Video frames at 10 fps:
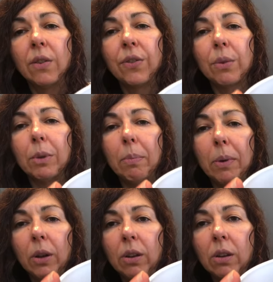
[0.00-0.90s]
from the
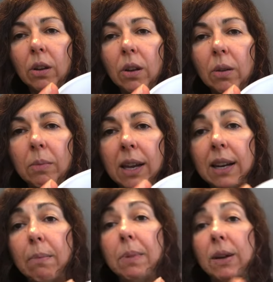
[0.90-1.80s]
bottom
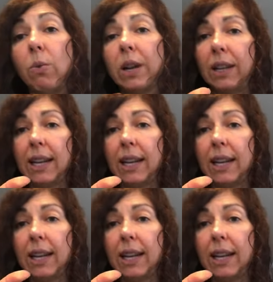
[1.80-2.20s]
and a big one.